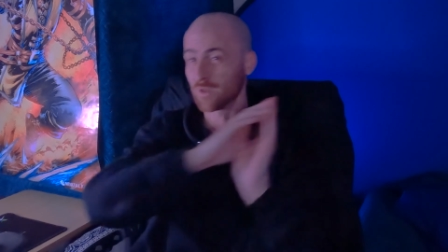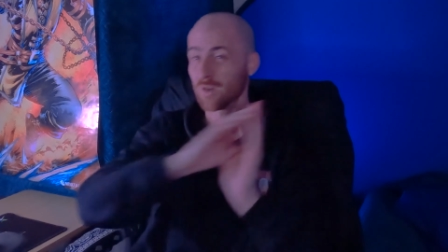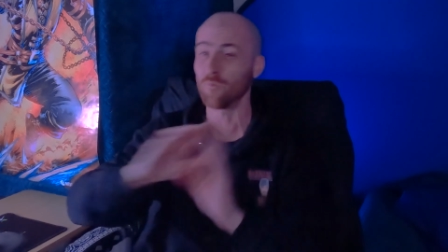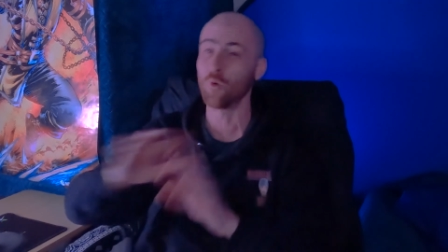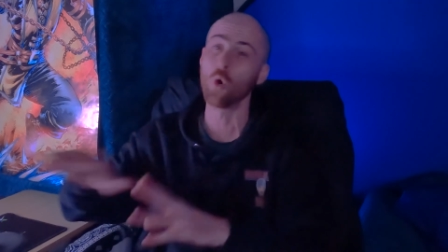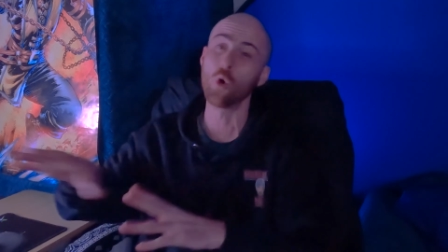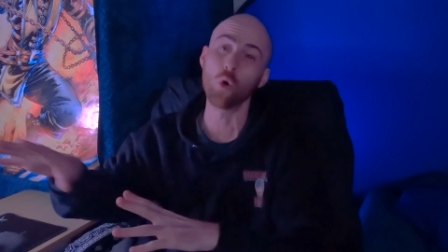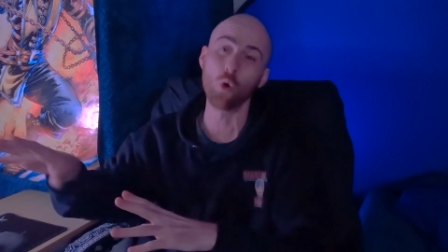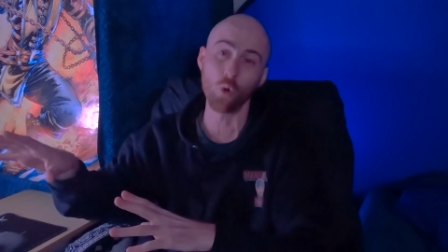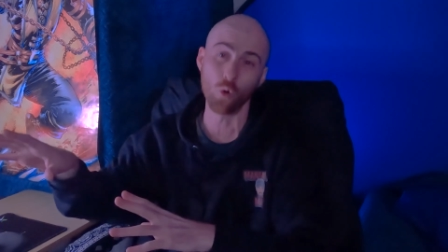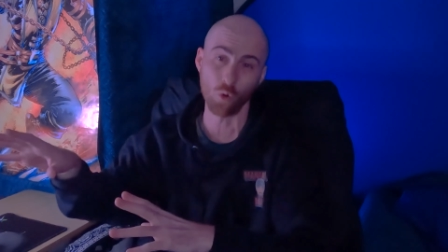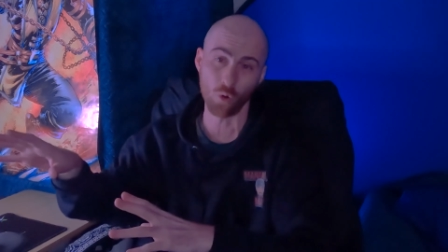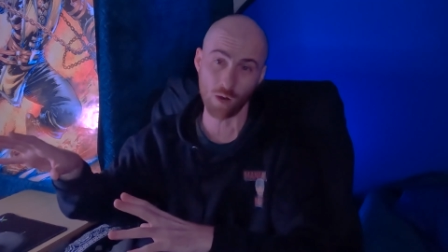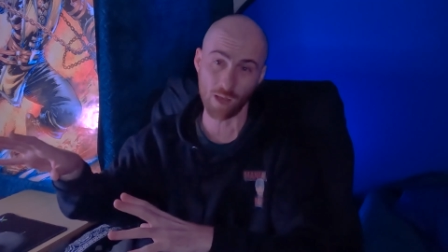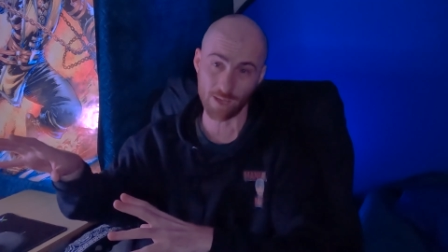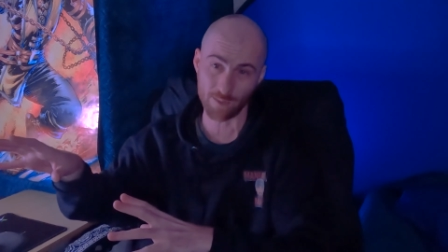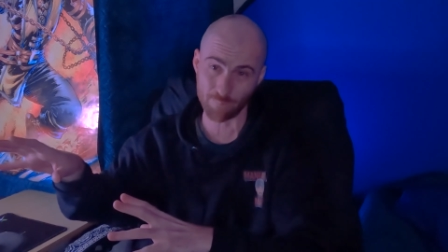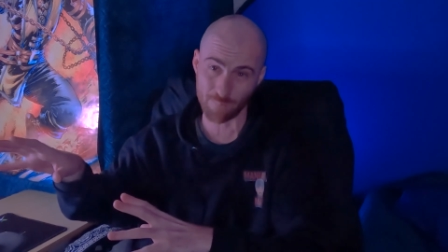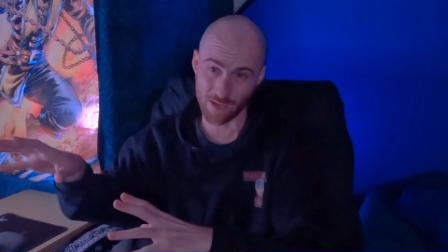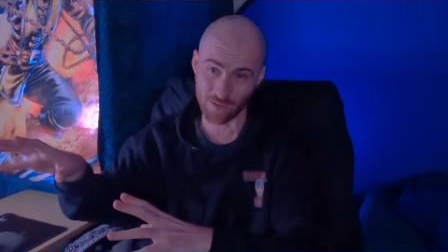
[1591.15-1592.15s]
of all
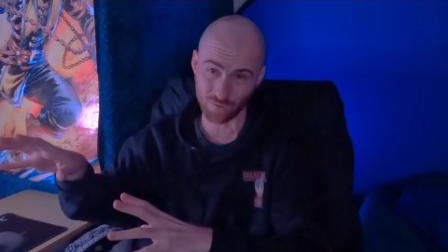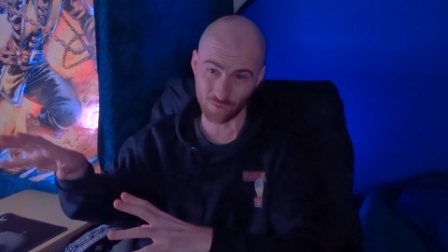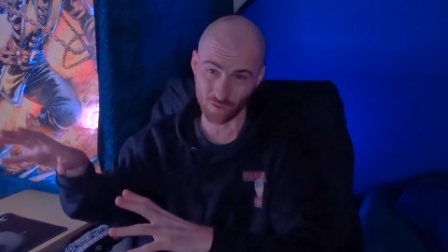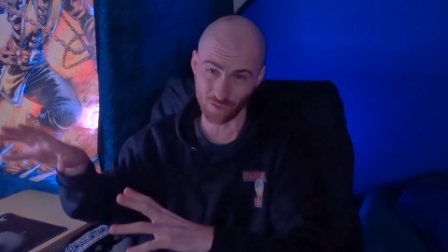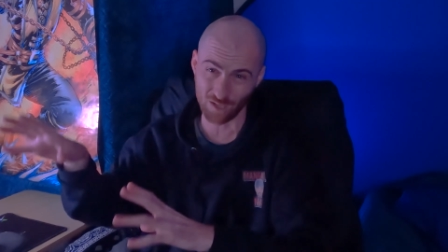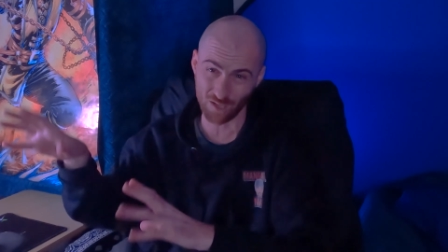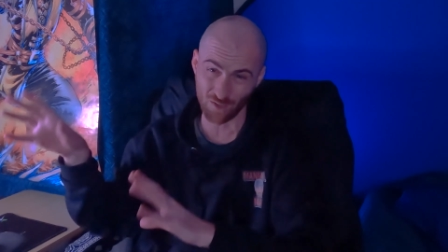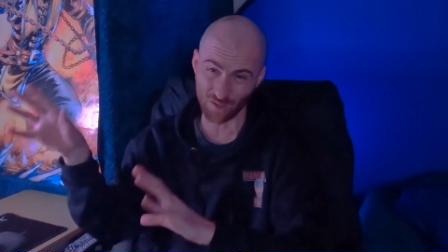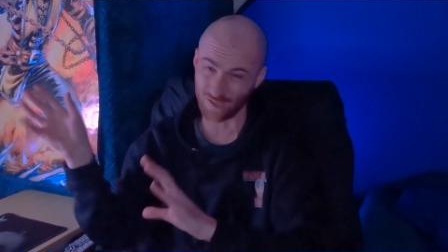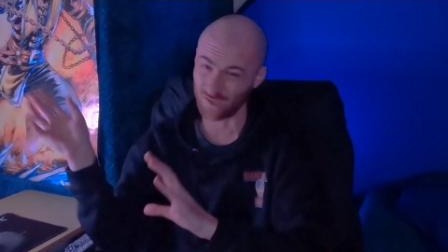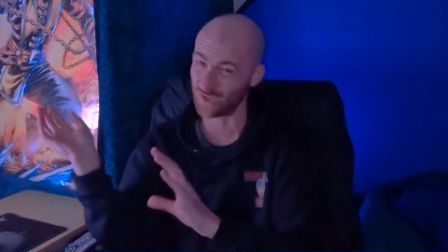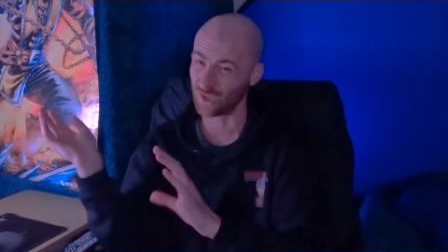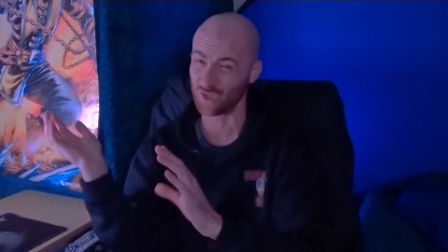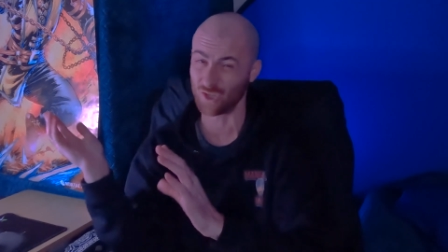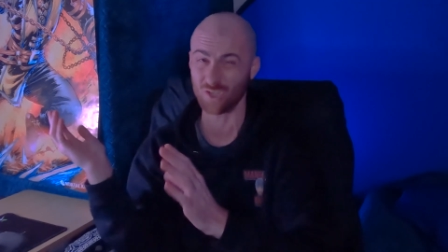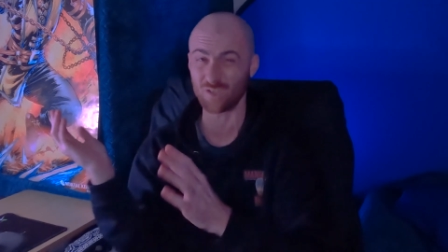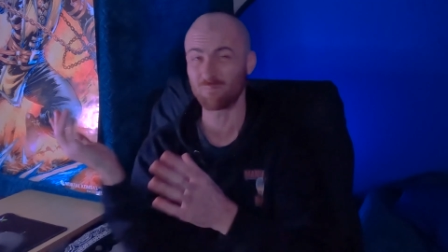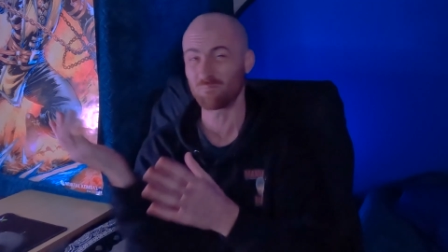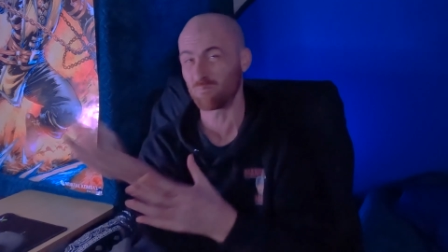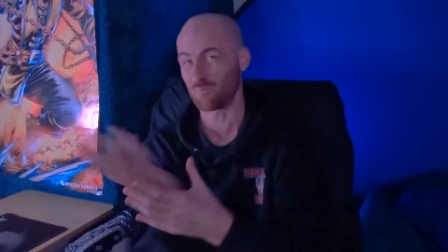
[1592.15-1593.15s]
like mental illness and
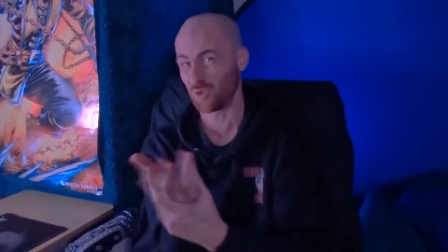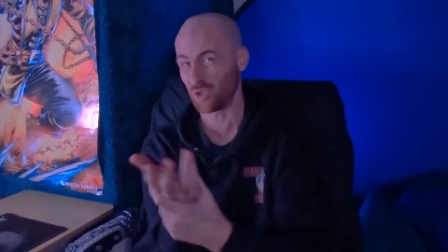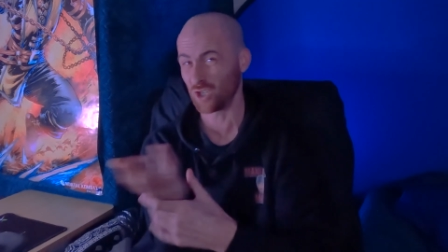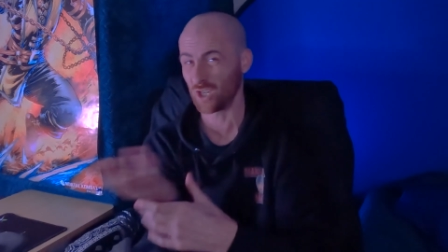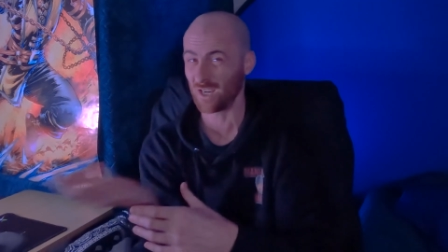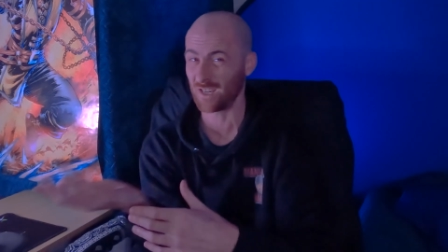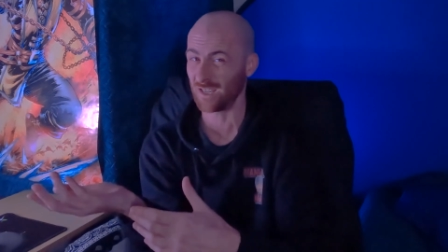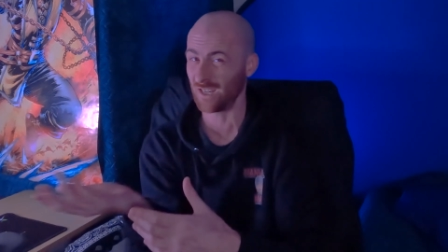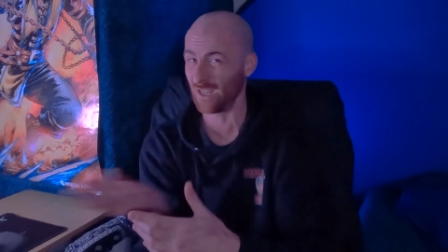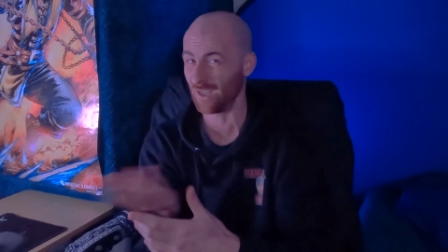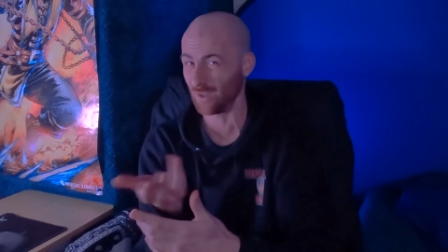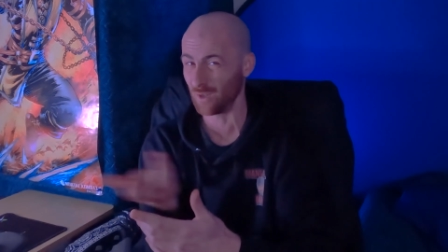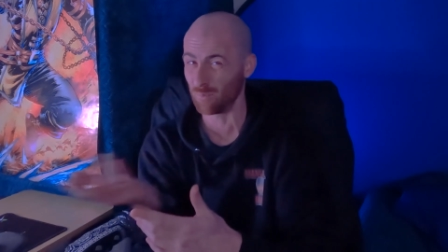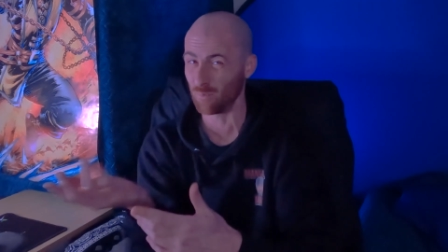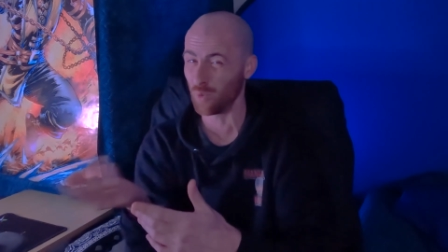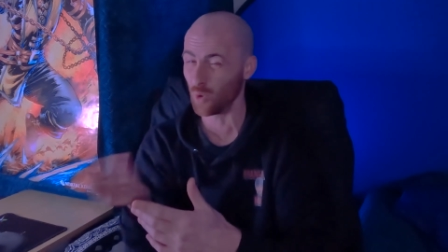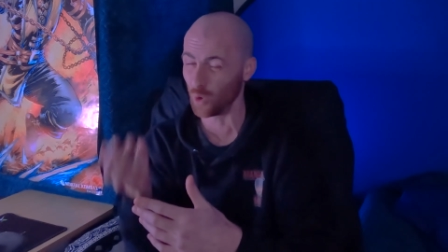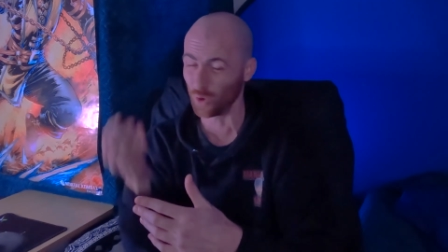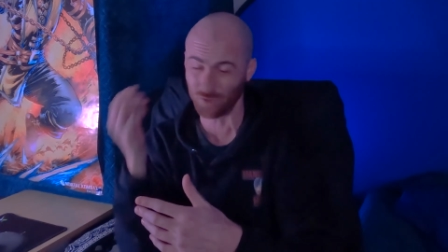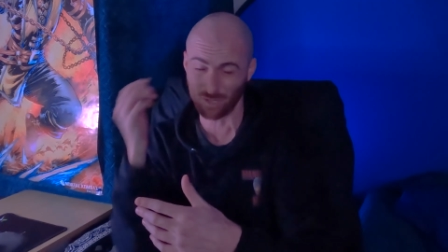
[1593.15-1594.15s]
just chucking it under
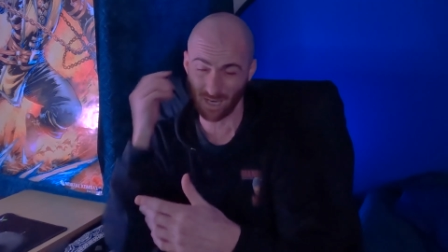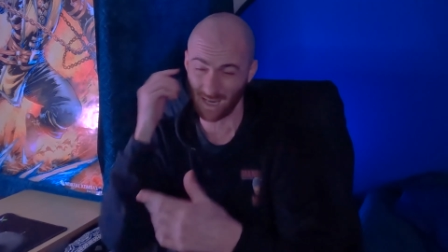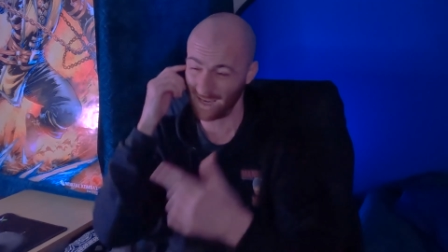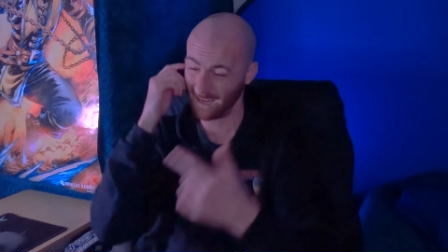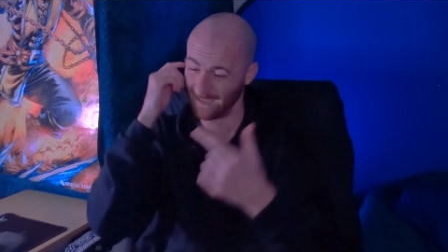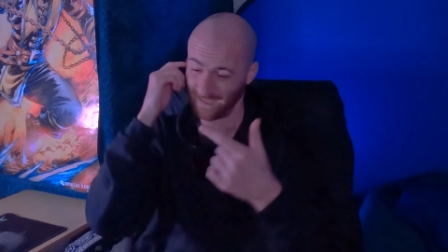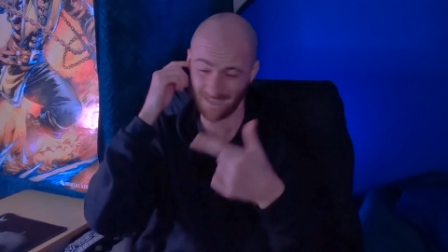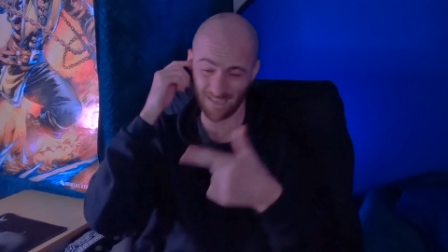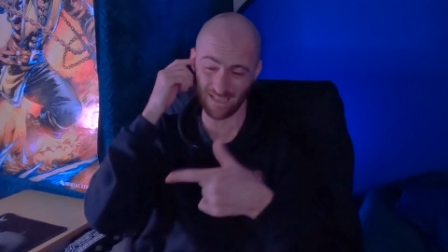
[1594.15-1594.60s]
borderline.